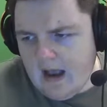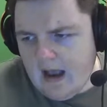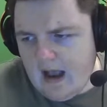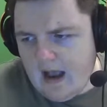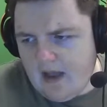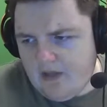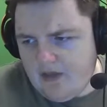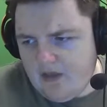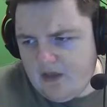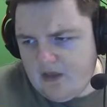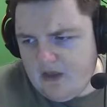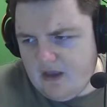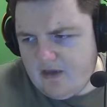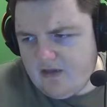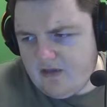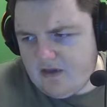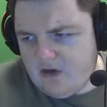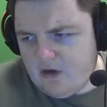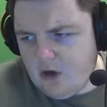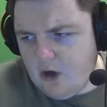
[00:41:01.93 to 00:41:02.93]

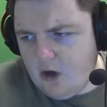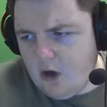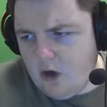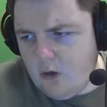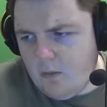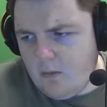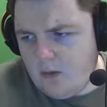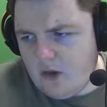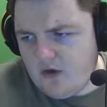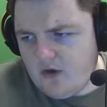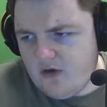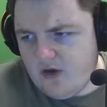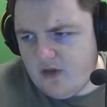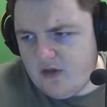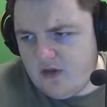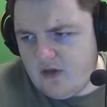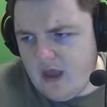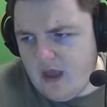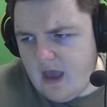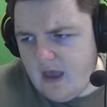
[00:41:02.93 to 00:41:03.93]
Atletico Madrid
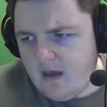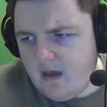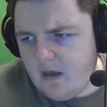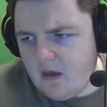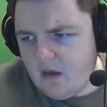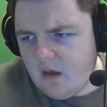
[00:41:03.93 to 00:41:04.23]
there.